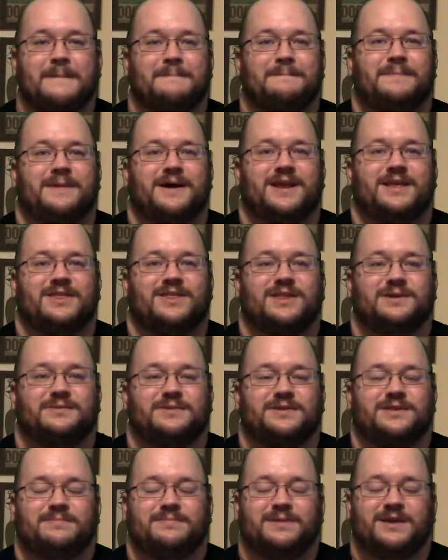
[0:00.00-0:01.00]
but I think
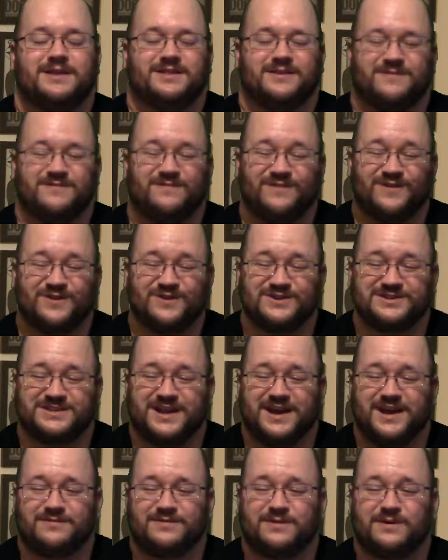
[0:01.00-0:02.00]
with it being the first
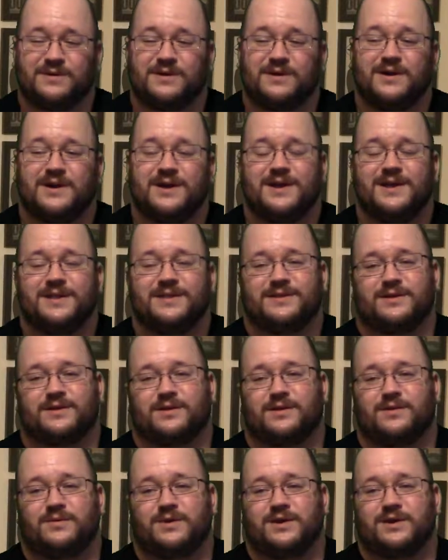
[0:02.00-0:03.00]
ever, they're
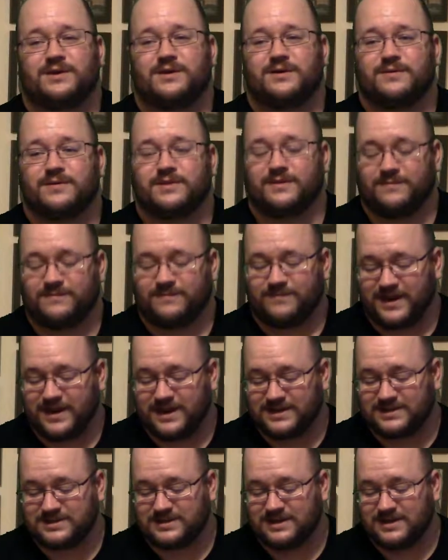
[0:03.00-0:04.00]
going to want to go with a
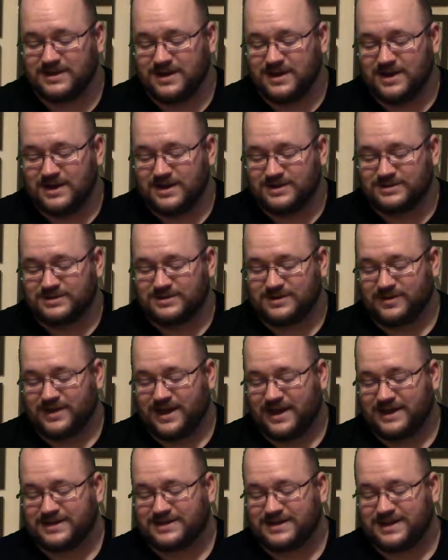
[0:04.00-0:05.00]
face, so
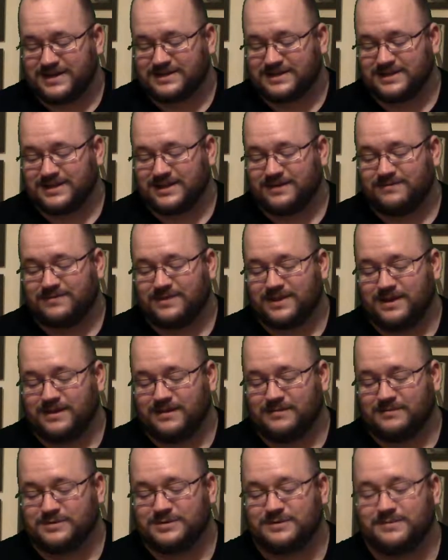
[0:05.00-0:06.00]
that doesn't leave
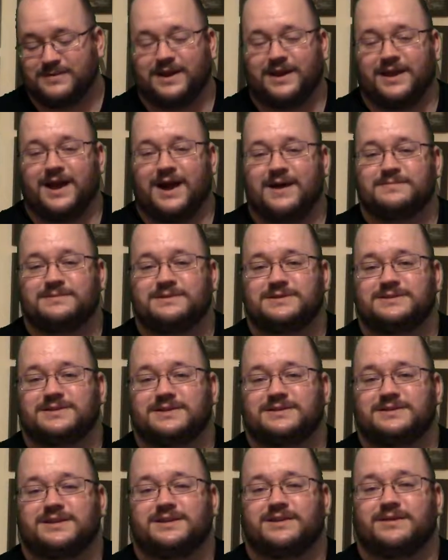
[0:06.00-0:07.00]
them too many options.
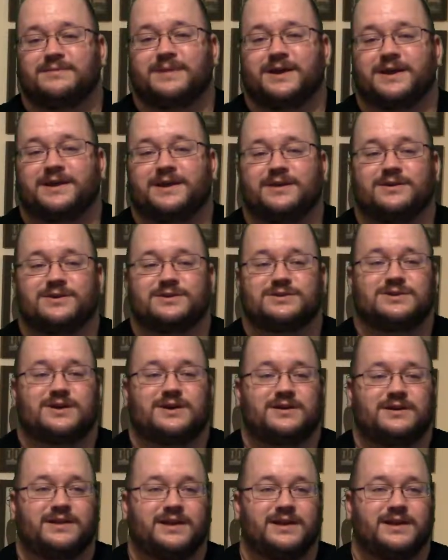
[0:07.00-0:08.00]
It's either Becky or
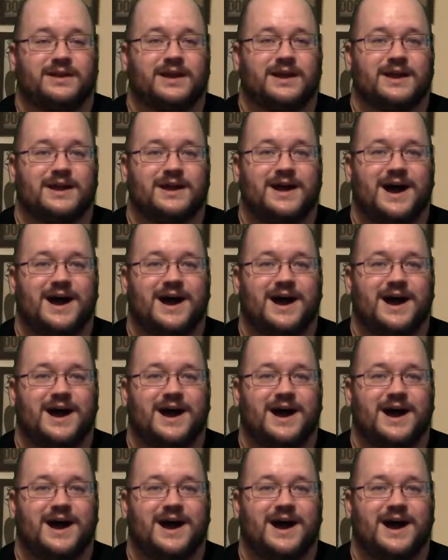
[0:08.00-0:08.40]
Charlotte.